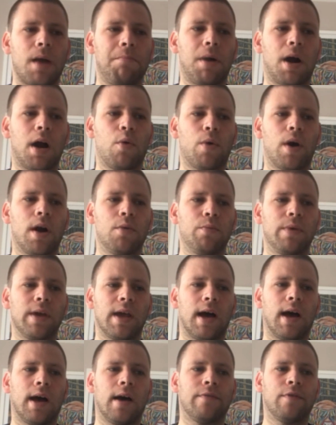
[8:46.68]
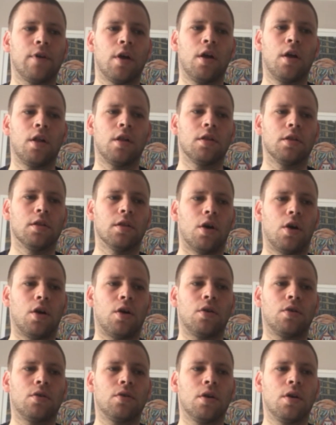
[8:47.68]
Bar 1 we have
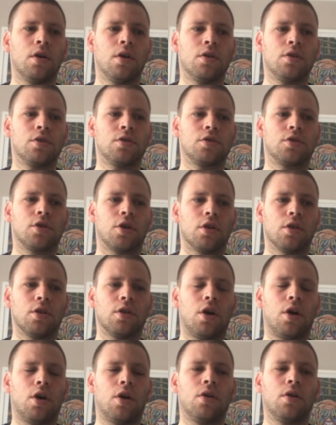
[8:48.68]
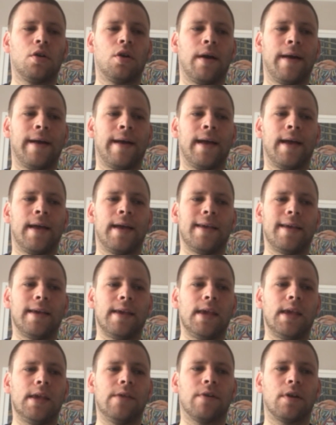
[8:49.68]
long, short, long,
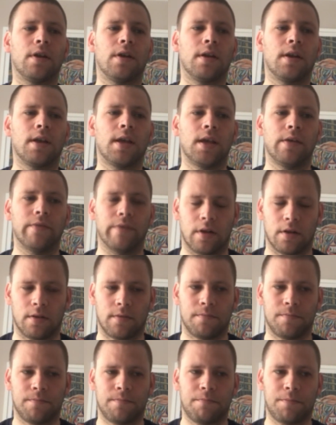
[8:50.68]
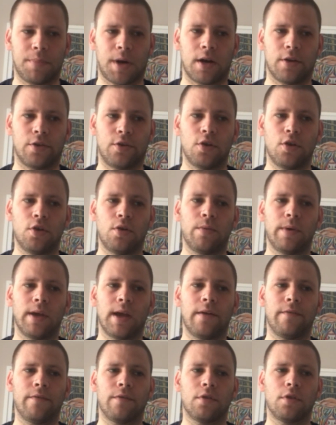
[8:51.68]
even, even. Bar 2 we
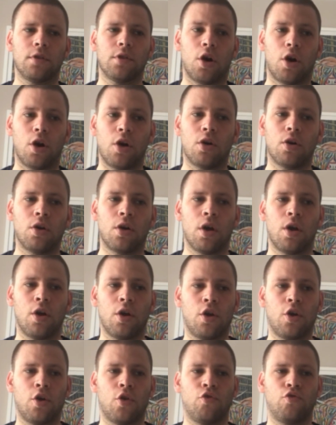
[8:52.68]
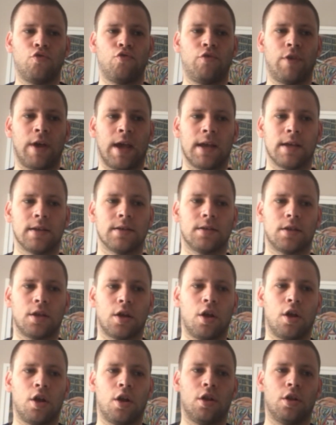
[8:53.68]
have long, rest,
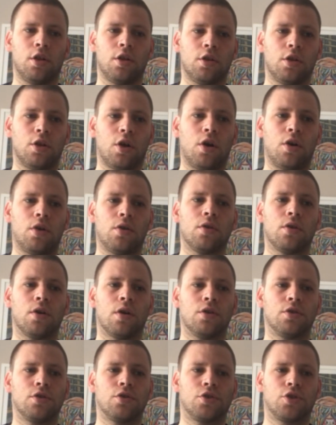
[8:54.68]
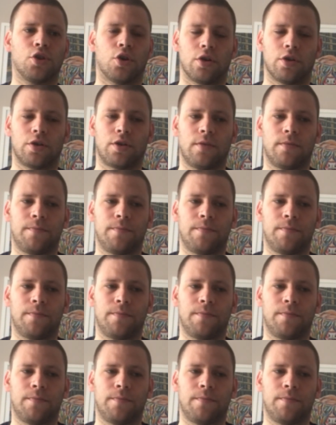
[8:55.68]
long, short.